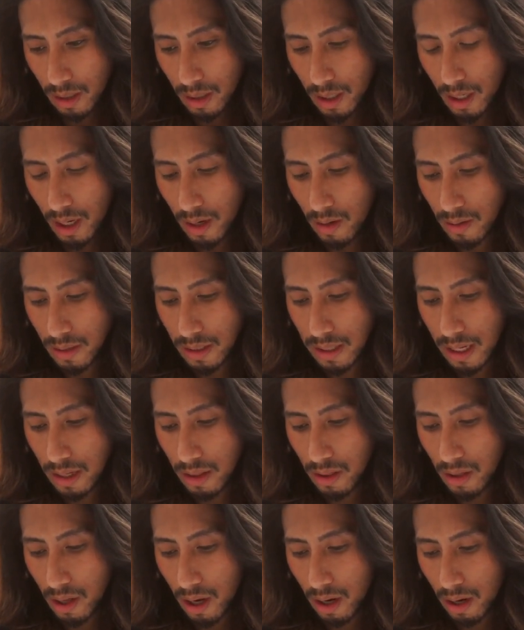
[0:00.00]
it looks like
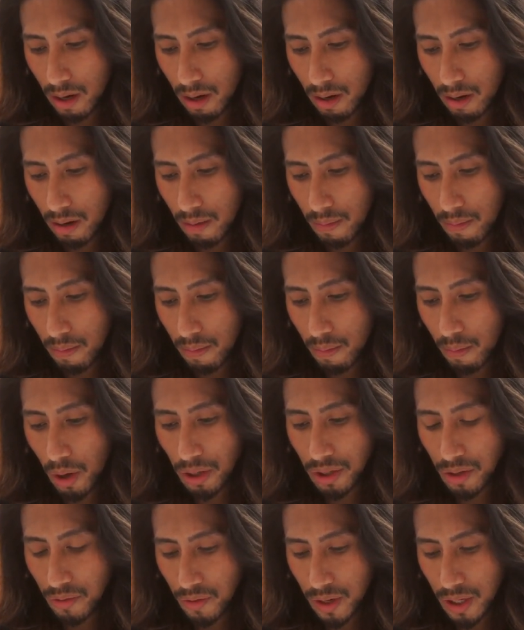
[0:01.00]
their
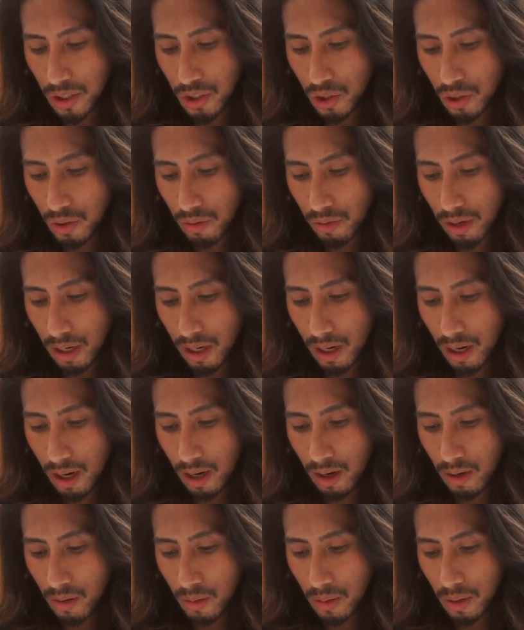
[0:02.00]
motivation right
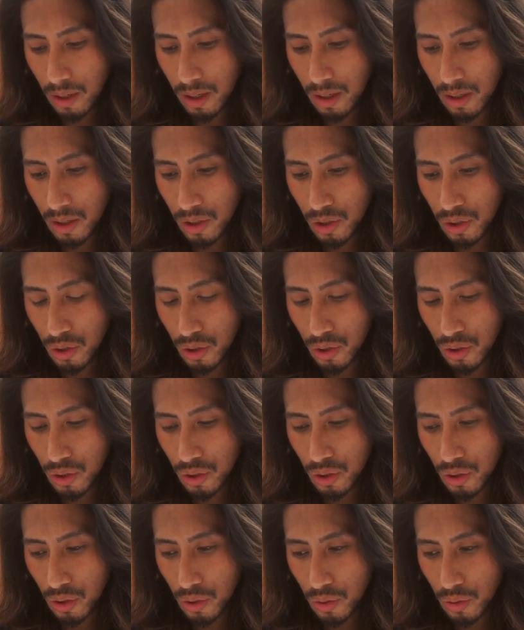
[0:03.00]
now is
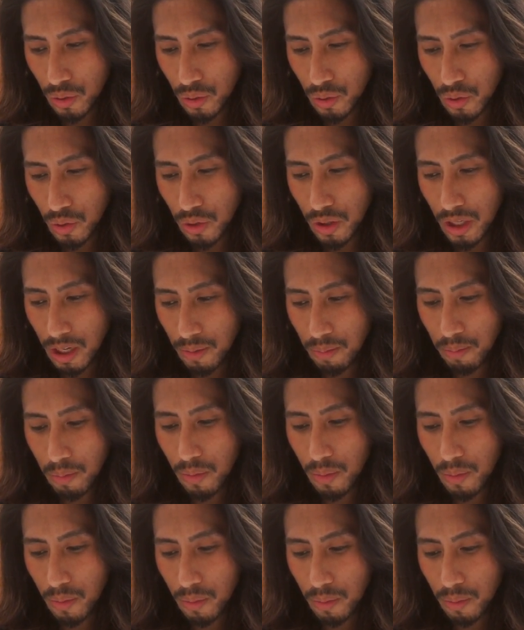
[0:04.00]
to keep
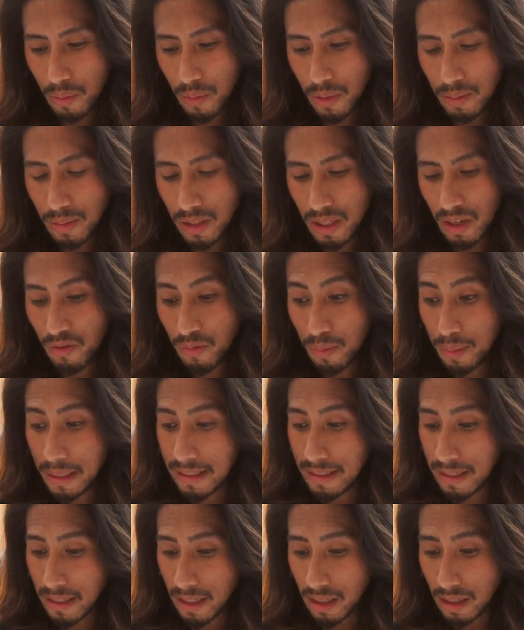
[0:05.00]
themselves
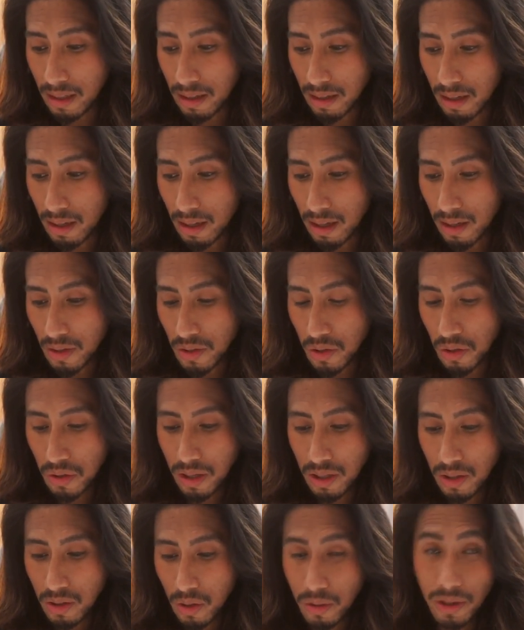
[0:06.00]
busy so
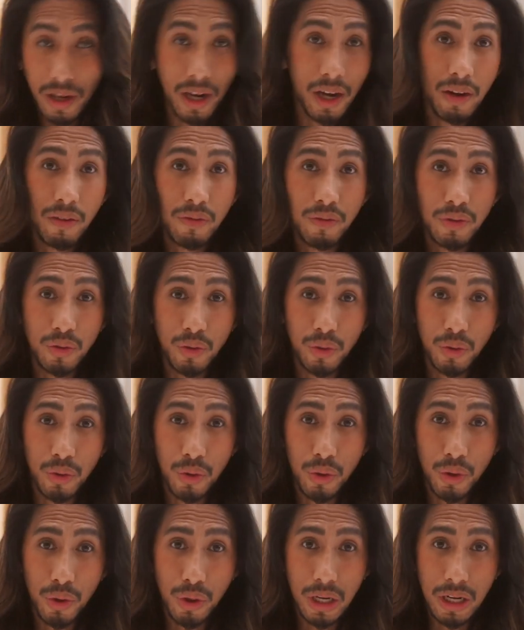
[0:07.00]
they don't have
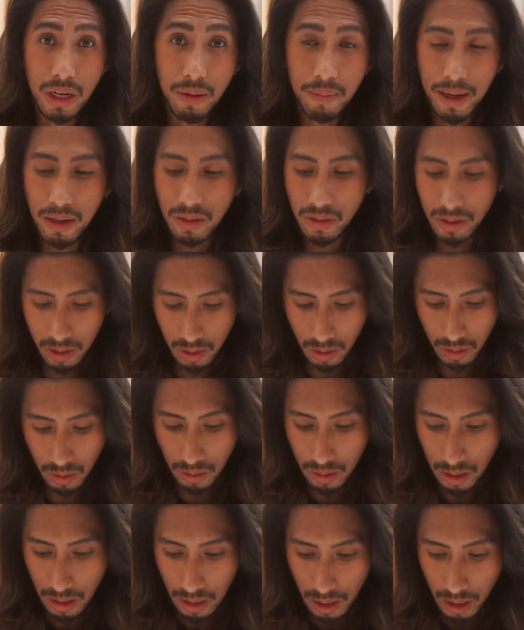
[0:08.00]
to think about
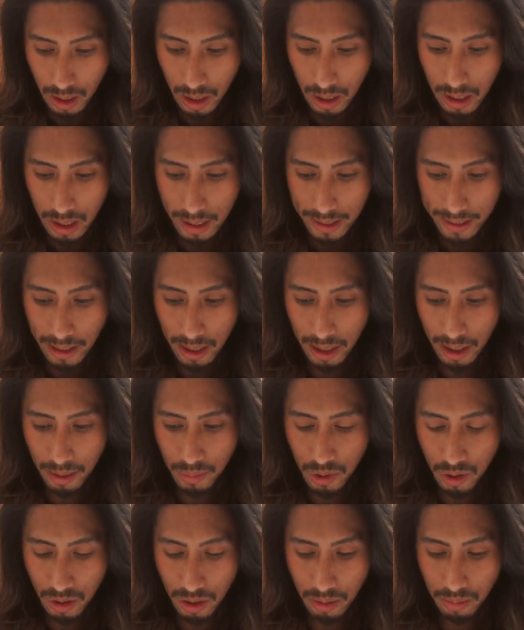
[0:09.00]
you,
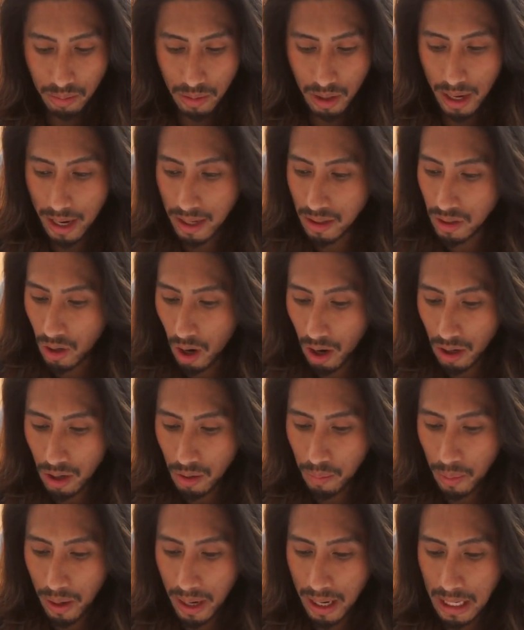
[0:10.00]
um, to keep their hands
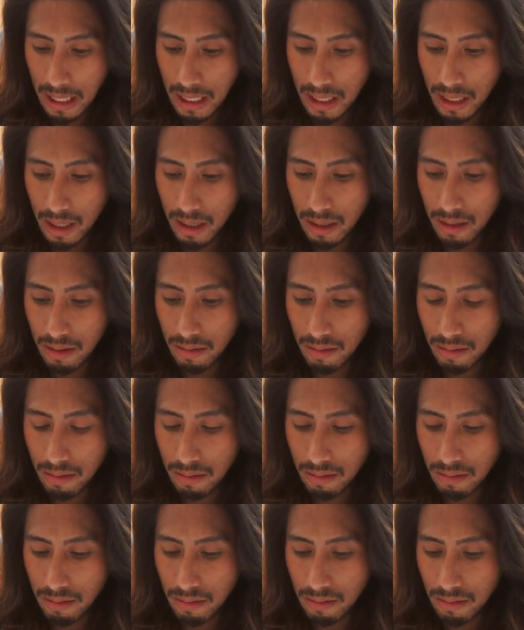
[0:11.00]
occupied
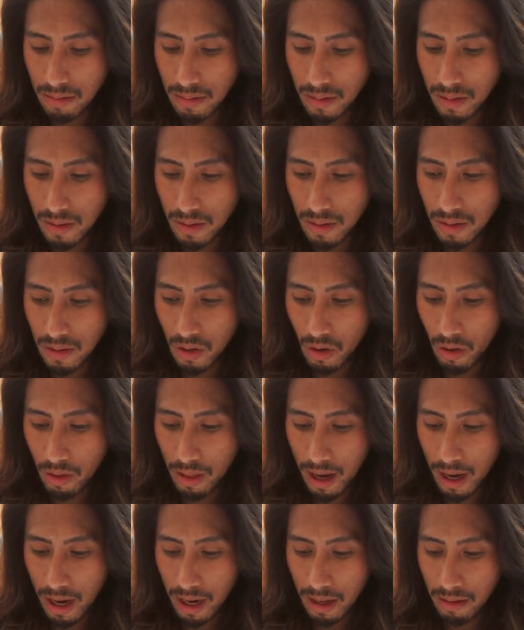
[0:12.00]
so
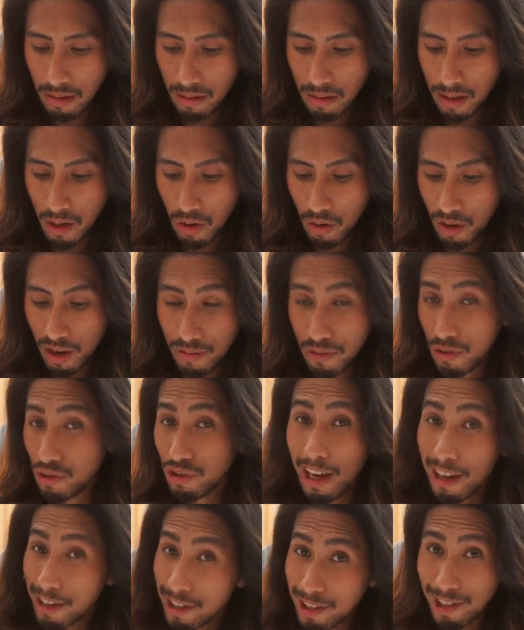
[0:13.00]
that they don't have to
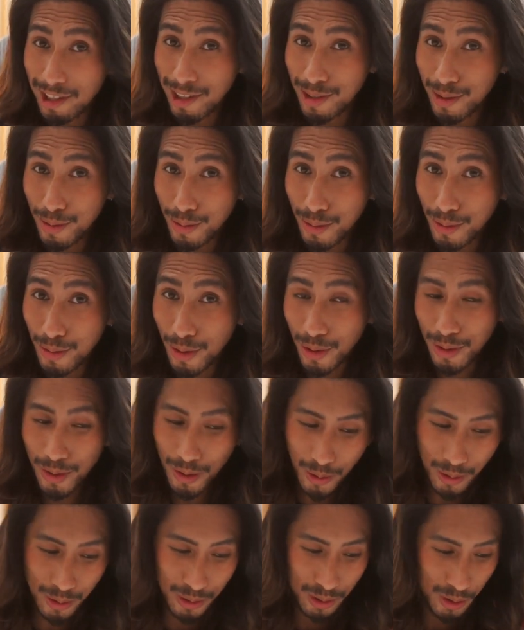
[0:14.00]
text you or
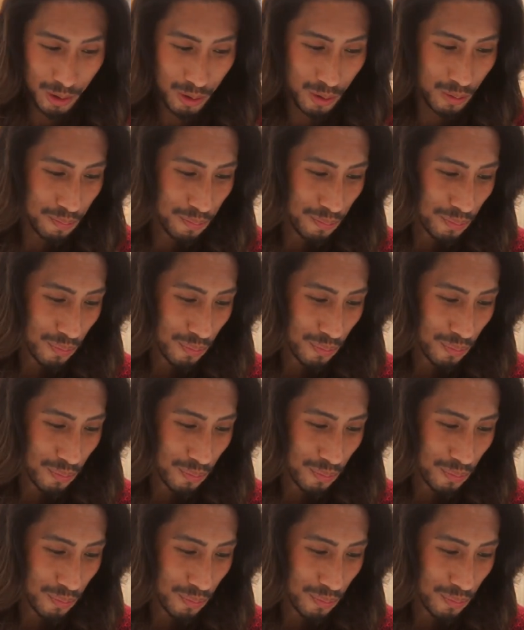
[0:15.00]
call you.